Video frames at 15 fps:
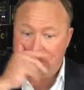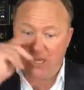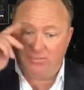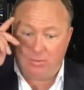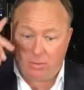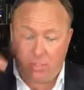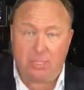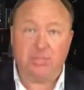
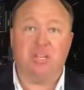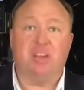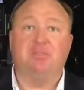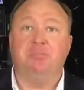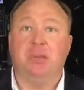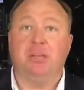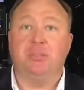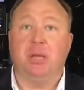if you look at Jeff
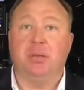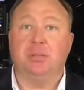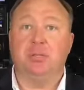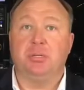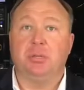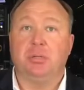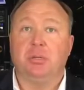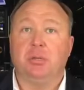
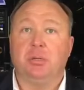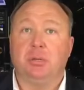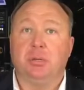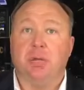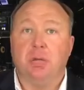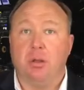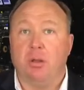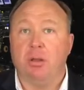Bezos
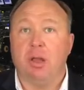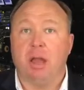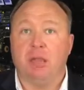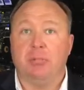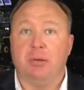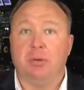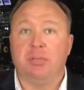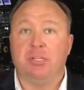and early
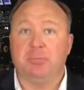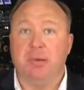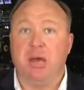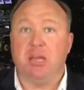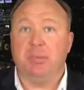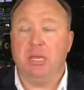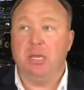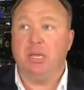documentaries
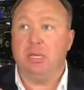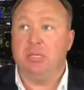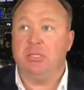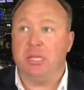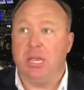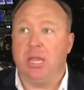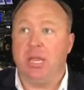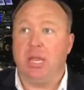about him, he
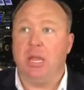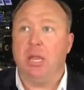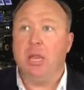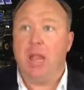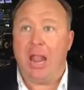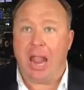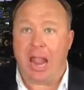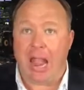is a
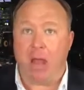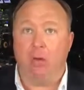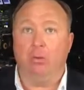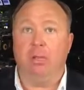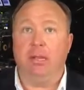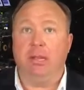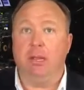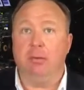
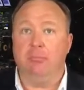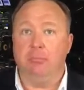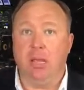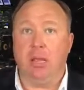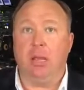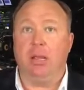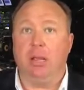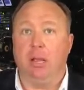howling,
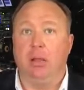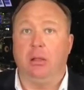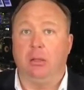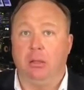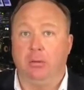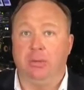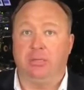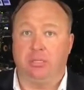mentally ill
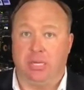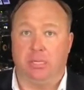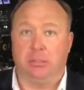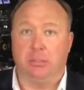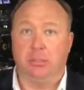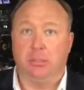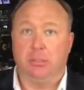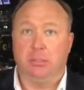lunatic
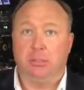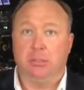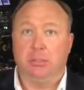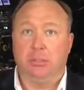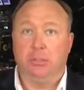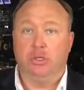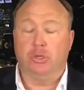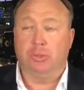
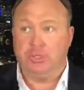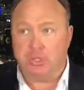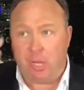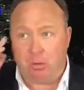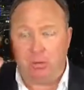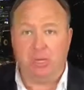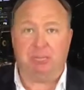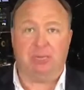who is
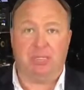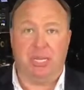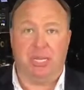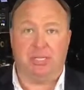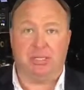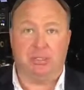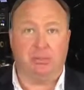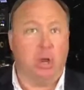totally
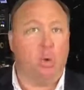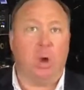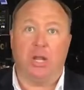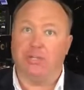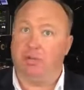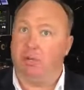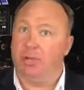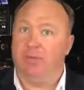possessed. Go
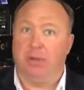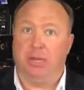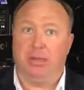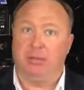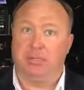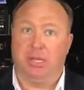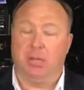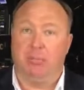watch early
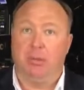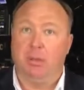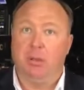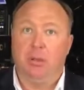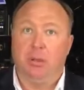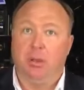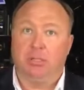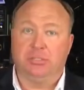videos of him
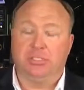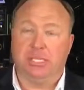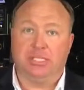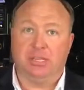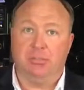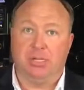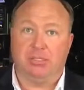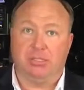on
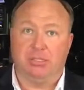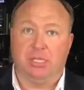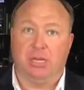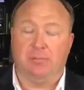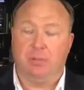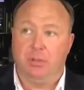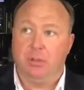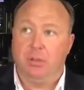60 Minutes and
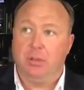stuff.